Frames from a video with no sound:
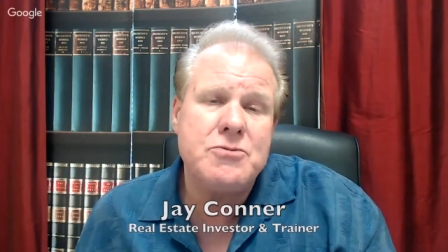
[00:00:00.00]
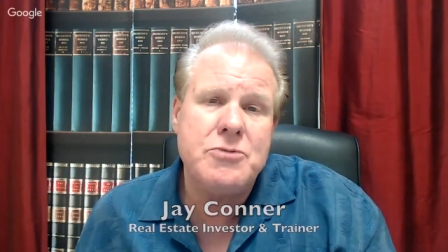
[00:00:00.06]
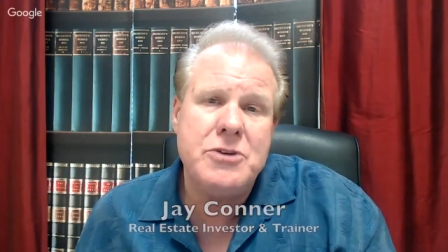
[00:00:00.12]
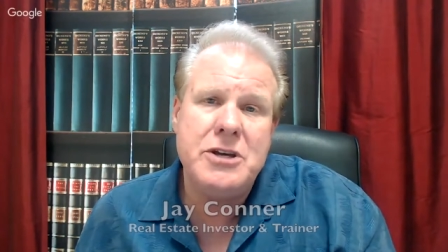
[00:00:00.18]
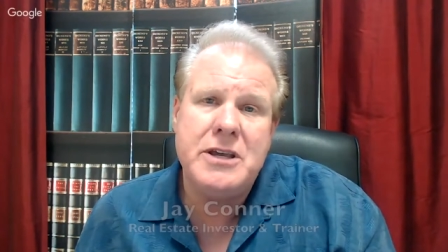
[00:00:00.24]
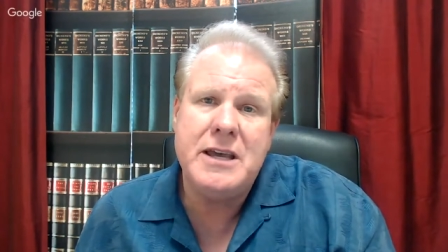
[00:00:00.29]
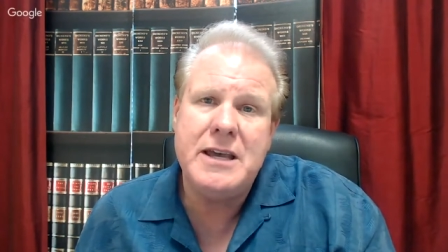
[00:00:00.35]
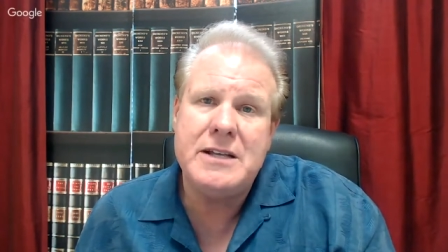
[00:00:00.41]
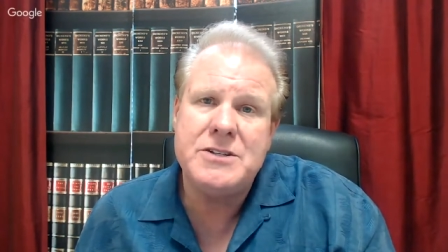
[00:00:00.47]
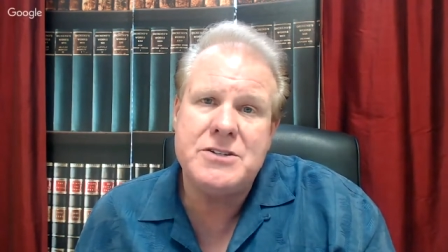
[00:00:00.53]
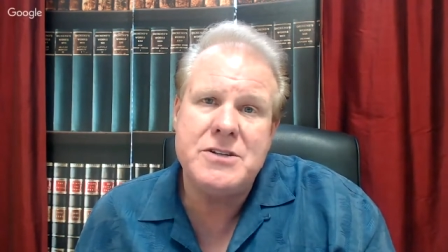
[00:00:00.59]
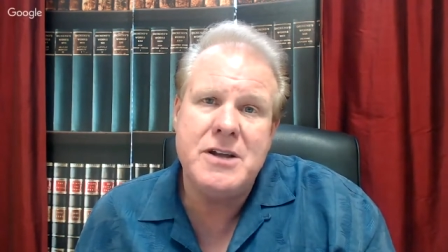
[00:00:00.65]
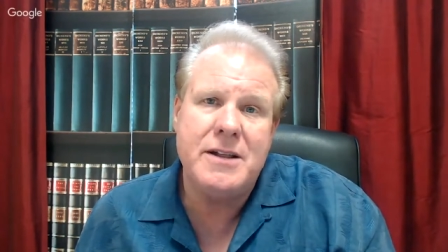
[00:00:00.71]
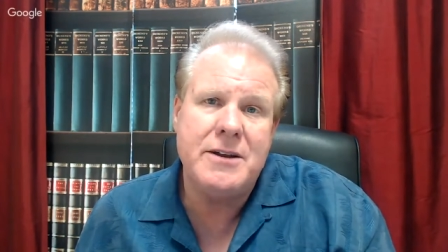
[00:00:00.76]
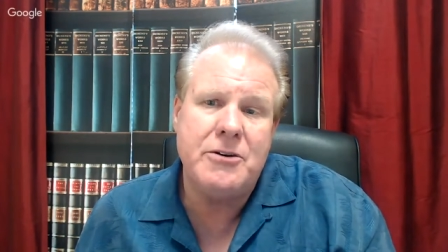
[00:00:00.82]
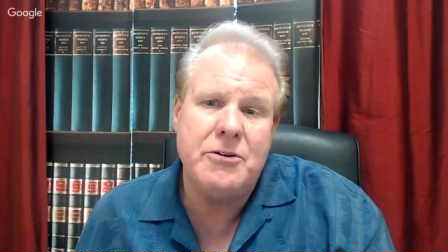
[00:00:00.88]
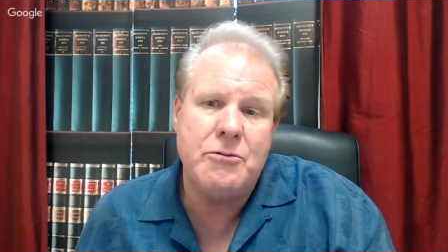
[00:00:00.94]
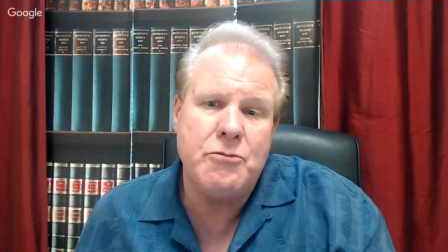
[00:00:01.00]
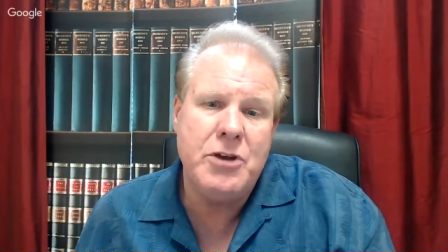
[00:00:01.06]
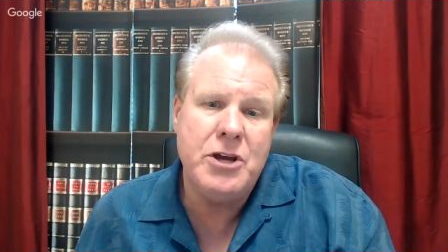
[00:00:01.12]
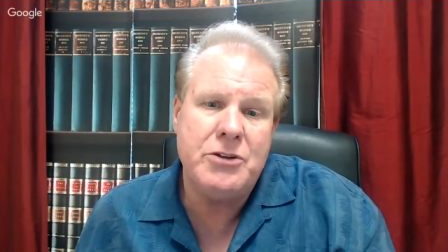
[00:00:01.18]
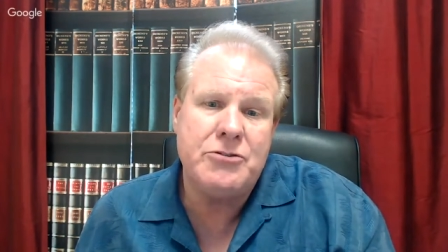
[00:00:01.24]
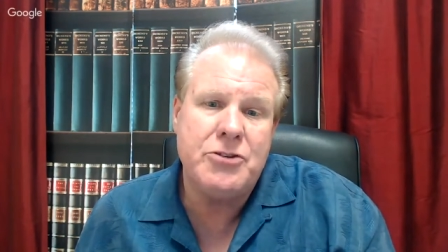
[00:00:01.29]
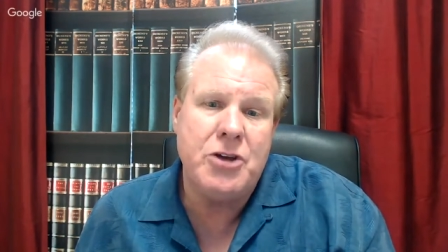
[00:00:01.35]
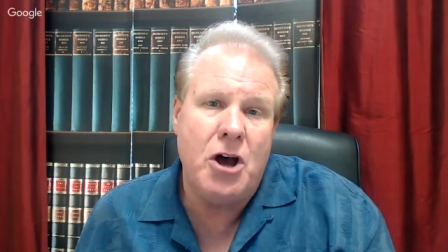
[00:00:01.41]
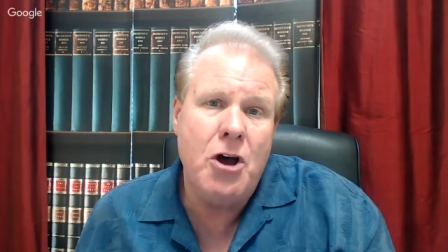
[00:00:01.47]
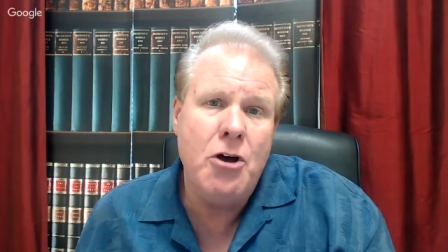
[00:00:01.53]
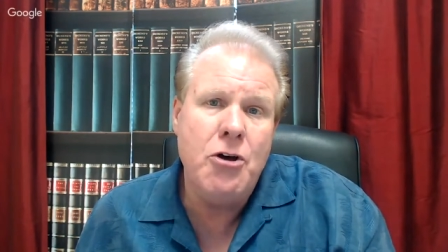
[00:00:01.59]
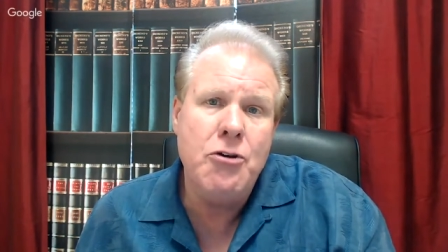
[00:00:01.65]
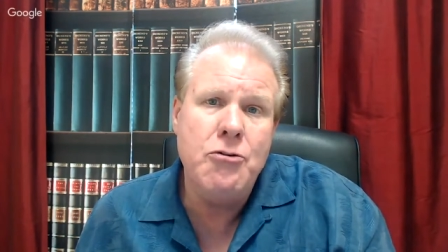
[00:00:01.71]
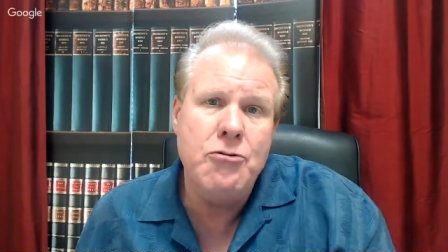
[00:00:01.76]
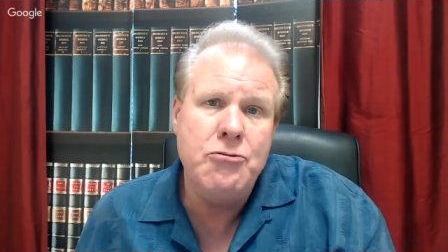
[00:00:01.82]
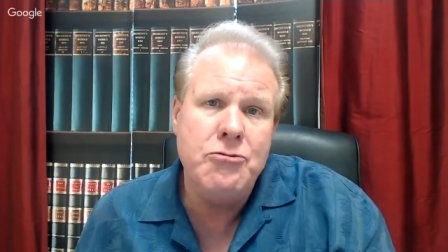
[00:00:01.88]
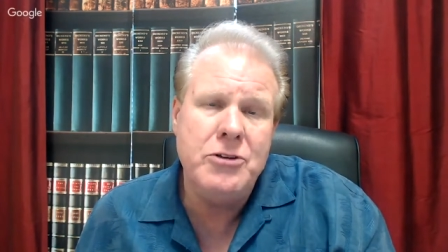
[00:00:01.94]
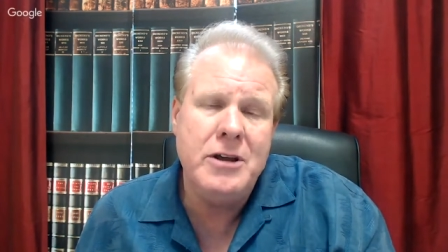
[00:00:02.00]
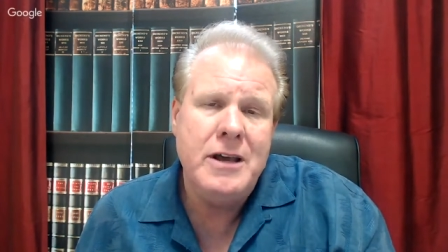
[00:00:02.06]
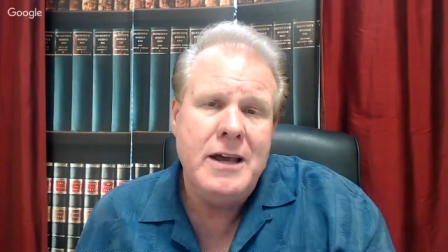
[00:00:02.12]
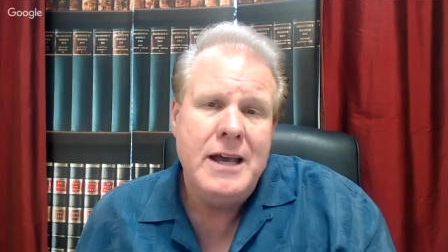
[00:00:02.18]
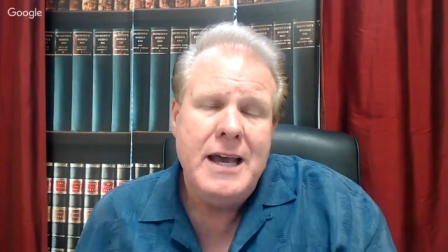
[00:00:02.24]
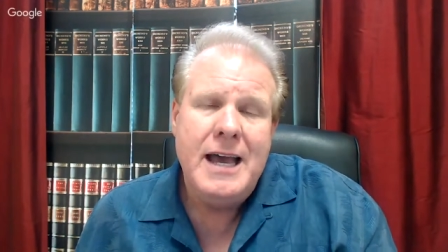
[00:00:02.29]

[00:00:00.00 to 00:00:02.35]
We can sell it on rent to own.